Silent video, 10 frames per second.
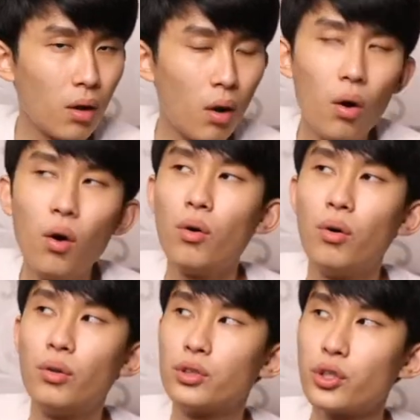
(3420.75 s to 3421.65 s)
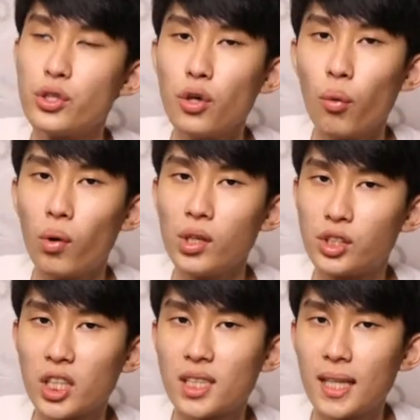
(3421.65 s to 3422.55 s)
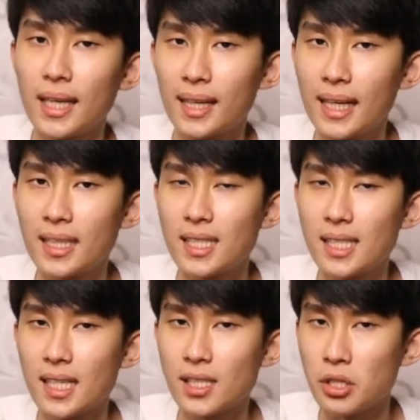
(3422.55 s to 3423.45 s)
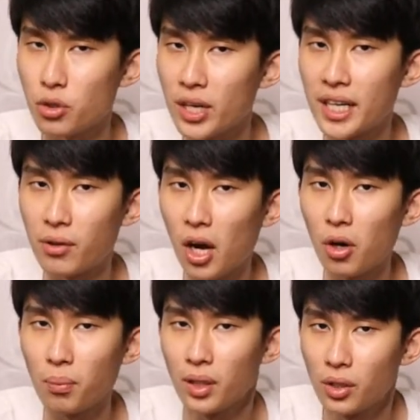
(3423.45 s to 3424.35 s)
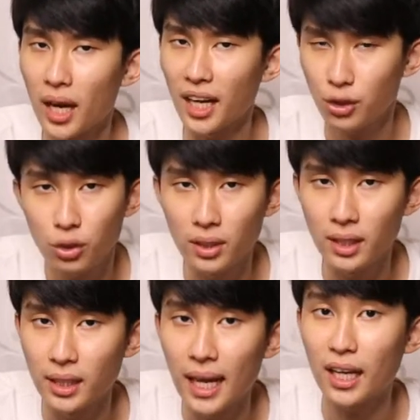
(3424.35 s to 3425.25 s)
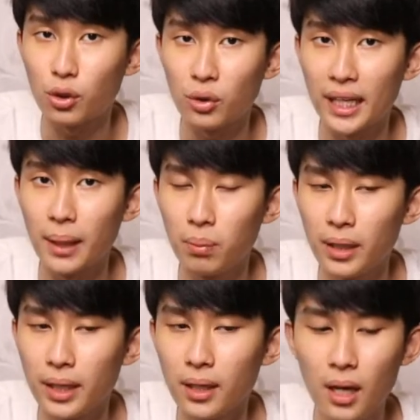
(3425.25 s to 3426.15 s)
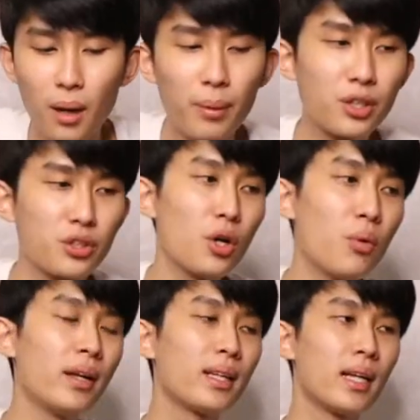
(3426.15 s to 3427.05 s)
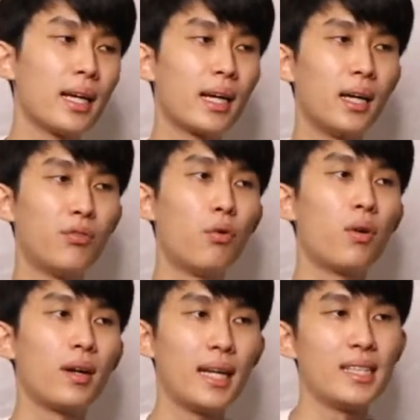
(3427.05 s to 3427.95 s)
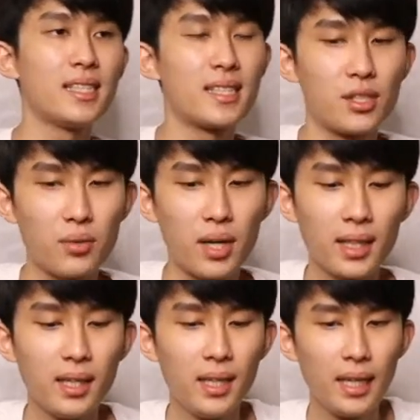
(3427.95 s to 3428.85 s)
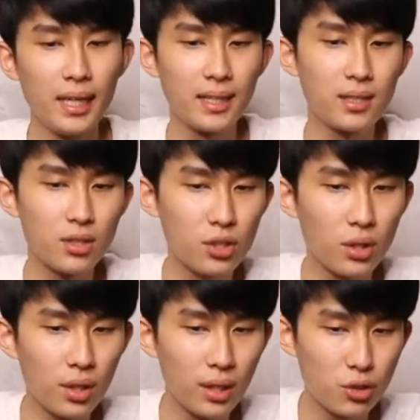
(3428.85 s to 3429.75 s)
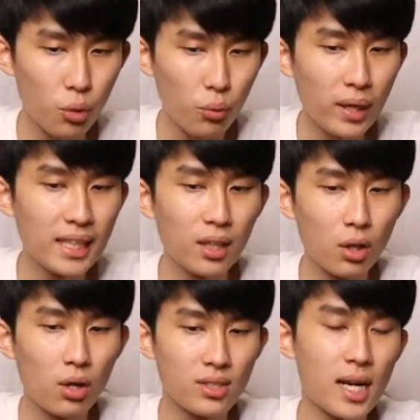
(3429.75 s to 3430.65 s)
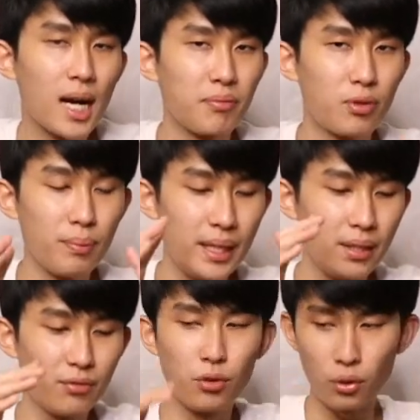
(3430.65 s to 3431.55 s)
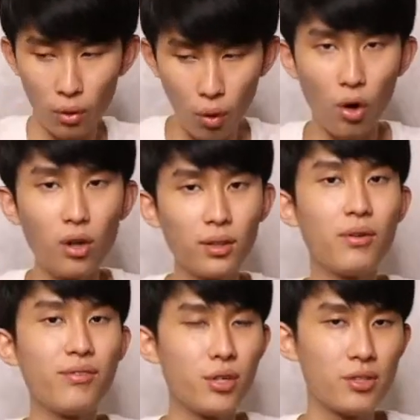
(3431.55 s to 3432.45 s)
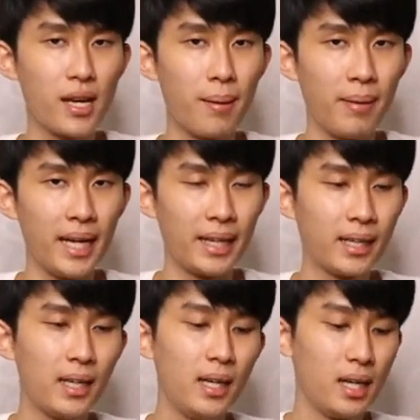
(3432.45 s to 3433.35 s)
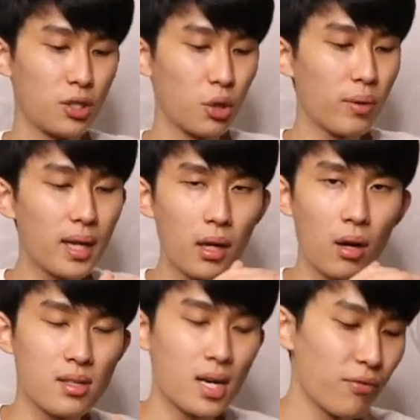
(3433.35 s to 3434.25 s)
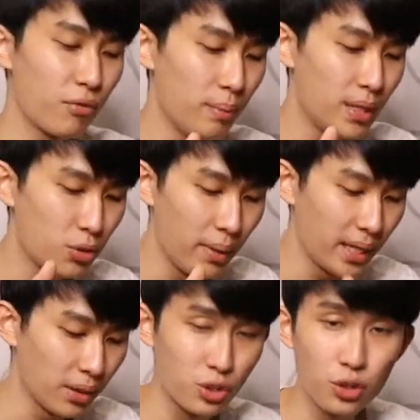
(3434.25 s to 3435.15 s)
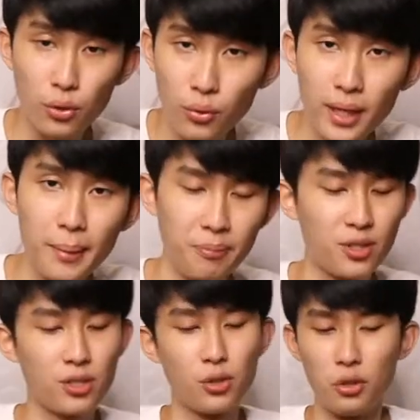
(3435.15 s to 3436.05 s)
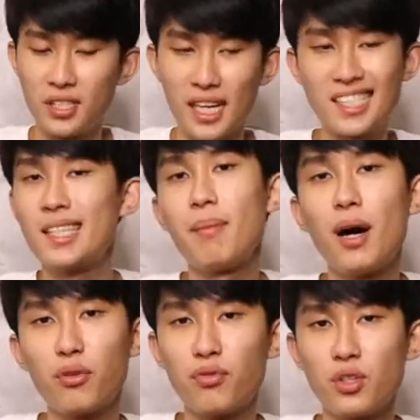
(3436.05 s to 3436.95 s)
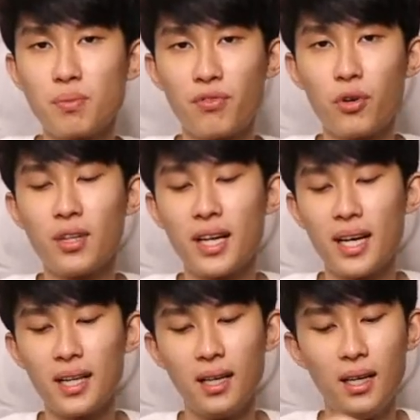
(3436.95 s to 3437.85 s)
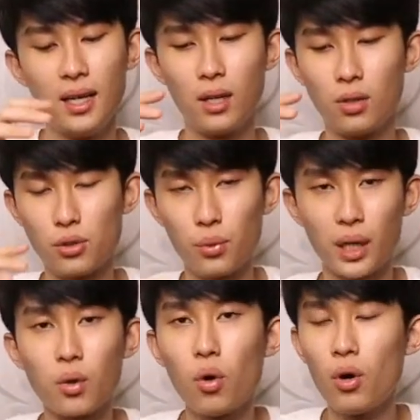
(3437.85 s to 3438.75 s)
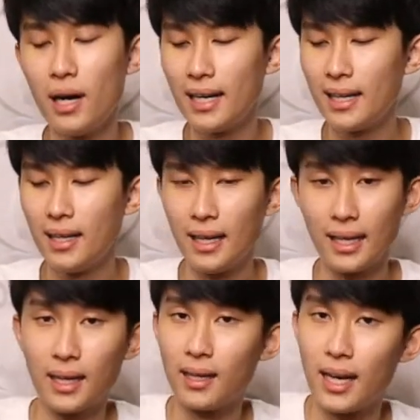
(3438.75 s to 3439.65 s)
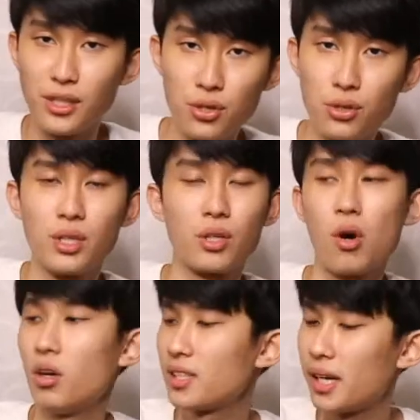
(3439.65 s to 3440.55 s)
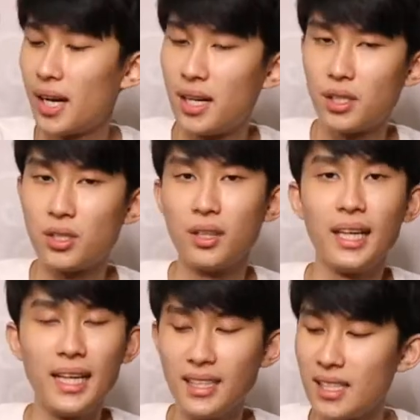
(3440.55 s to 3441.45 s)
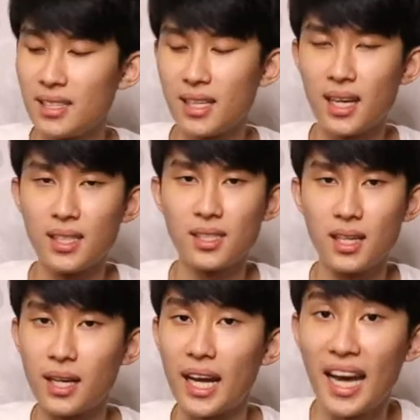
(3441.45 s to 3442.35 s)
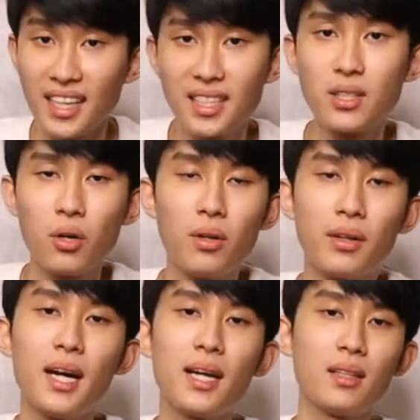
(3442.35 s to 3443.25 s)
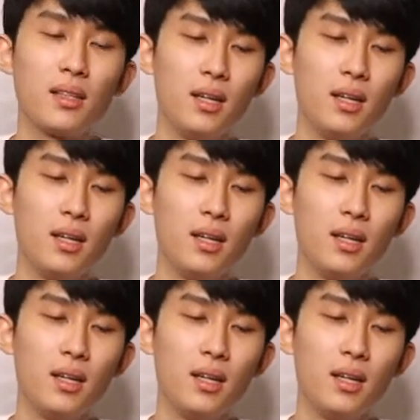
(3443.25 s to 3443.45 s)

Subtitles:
Oh, so you don't want just like latency test in training ground, but you an actual gameplay? Because you know what, like for latency test, right? It's already a long time for me, for all the reviews that I make, it's already a long time for me to make their scripts, to test them out first before that, and also record, and then I do the call test, latency test, and then edit all that.